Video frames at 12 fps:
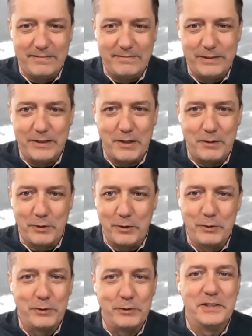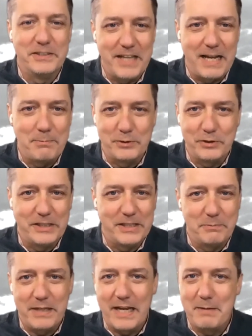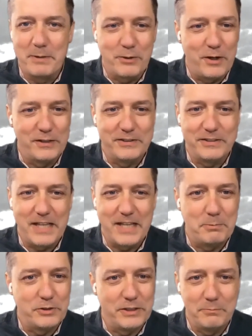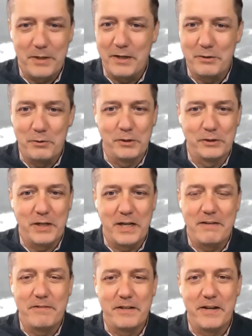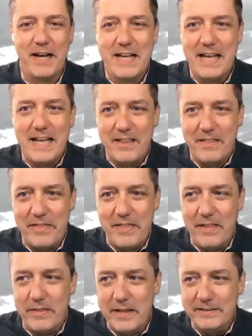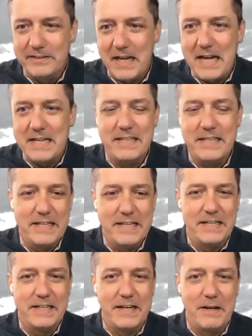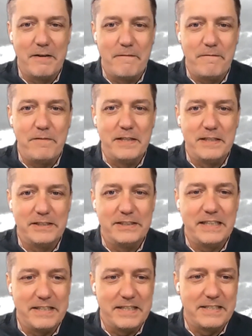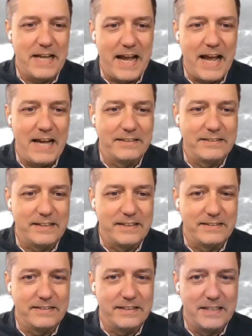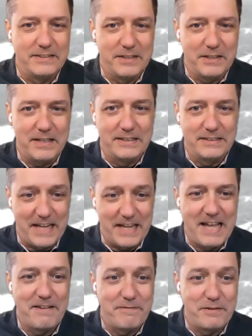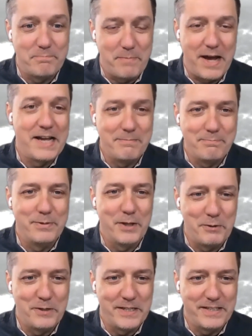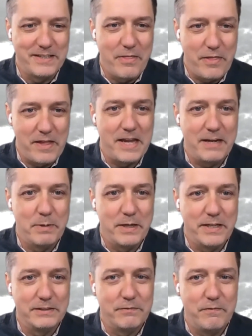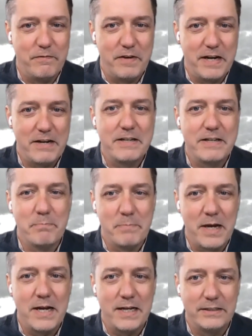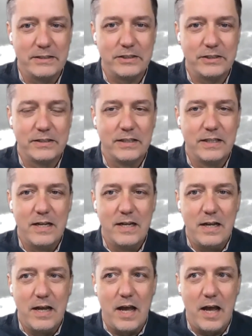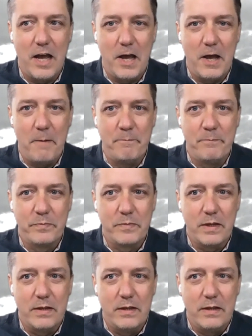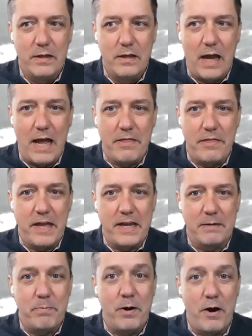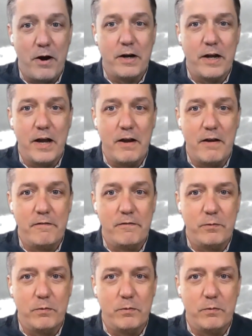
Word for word: you know, Google discipleship, came across discipleship.org, trying to figure out, this idea of finishing the task is kind of a mind-blowing thing, but it's very much, I think, part of